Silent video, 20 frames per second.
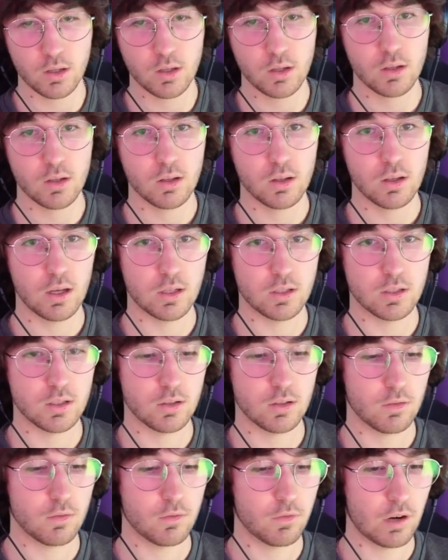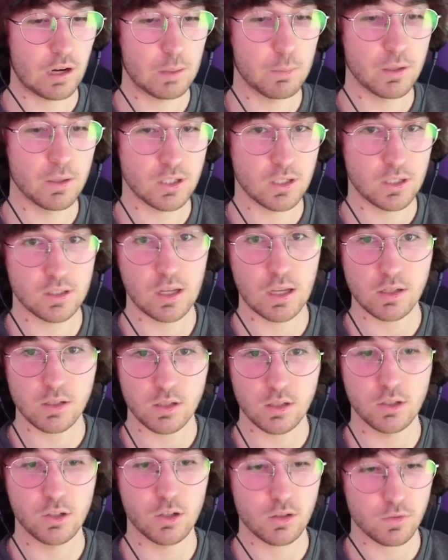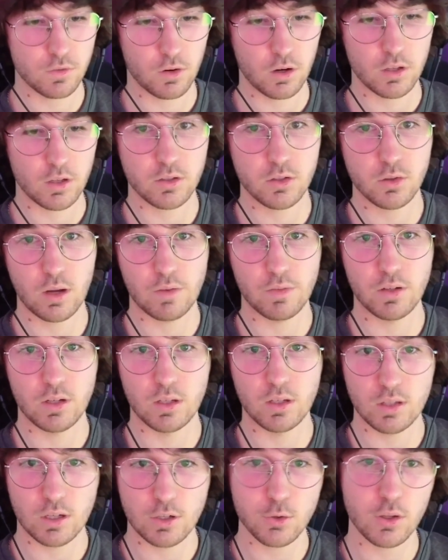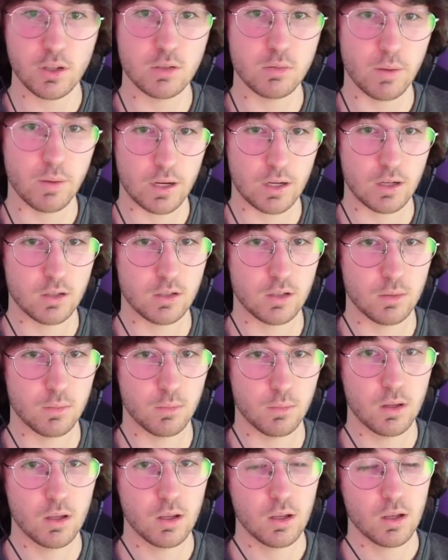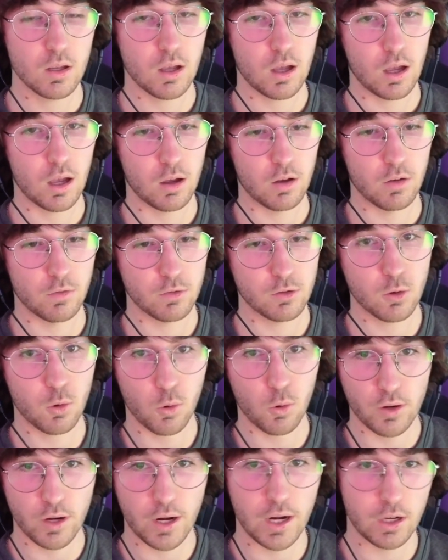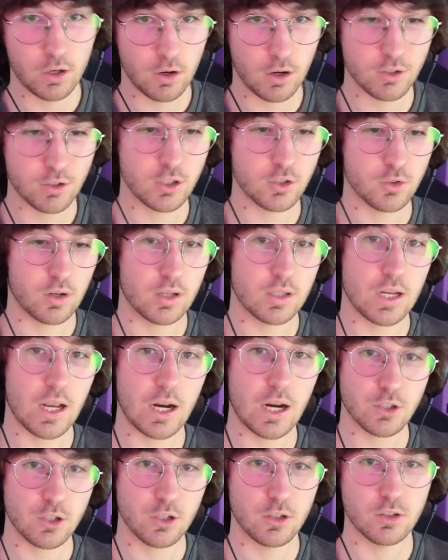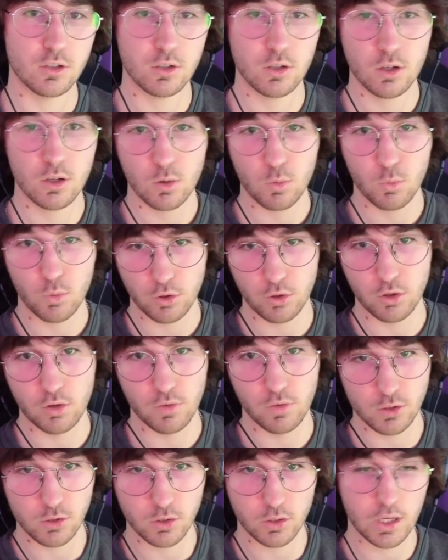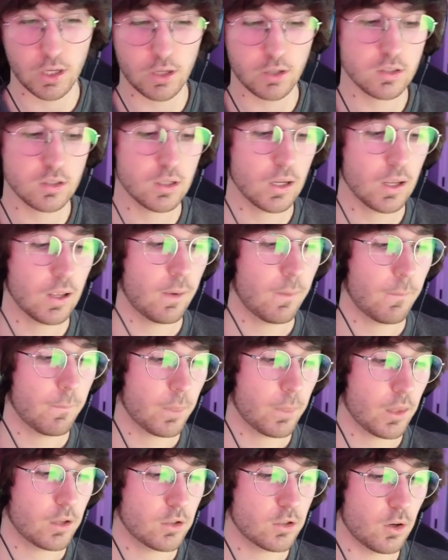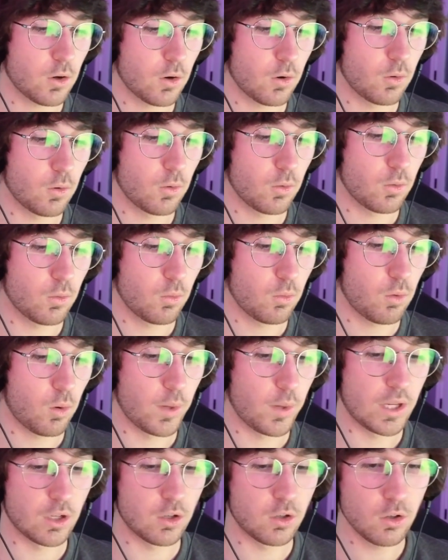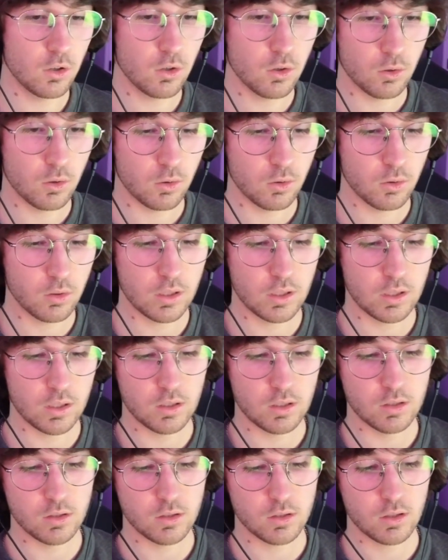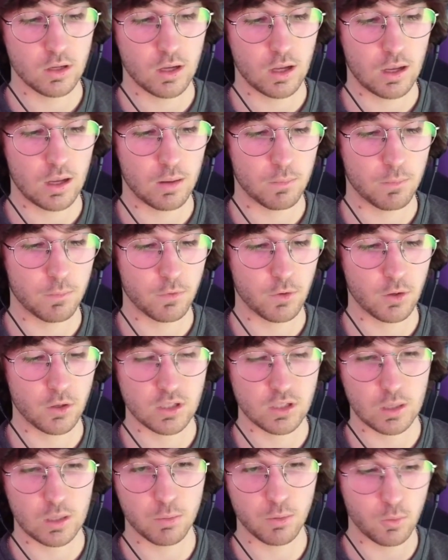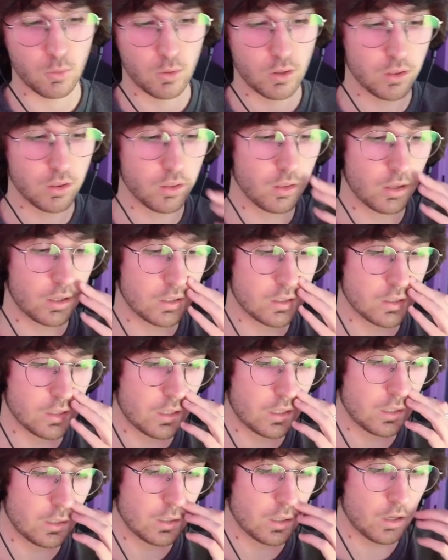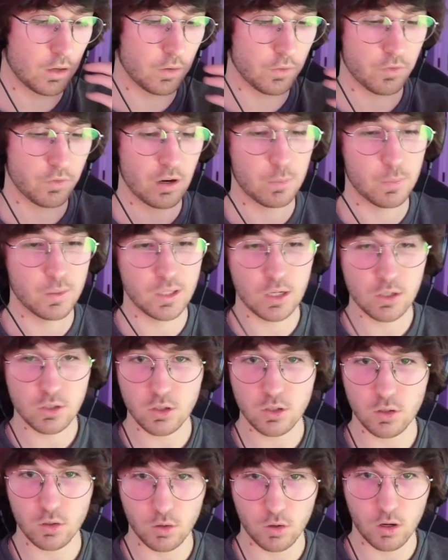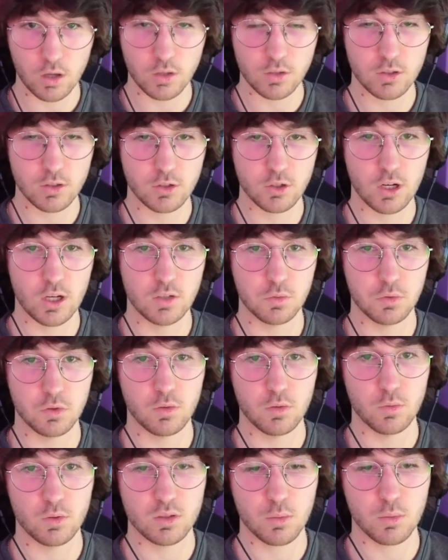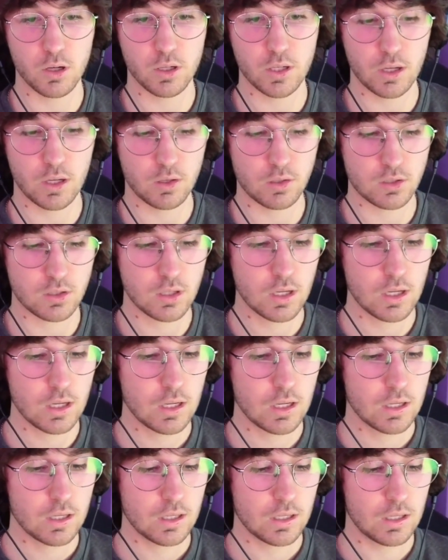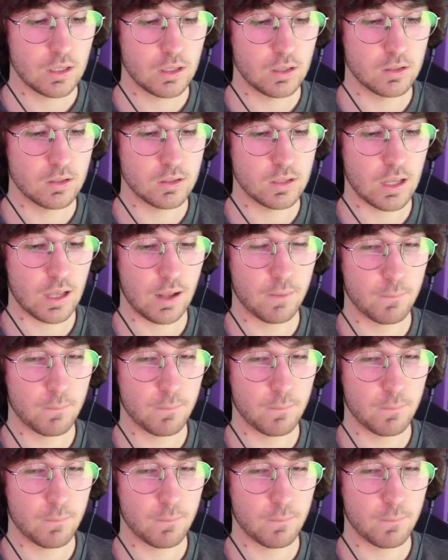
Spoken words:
It's very much a necessity just for us to have a decentralized mechanism of coordinating cross-chain transactions with universal accounts. So what we can do is, for example, with like this idea of fragmentation across chains with smart accounts, is that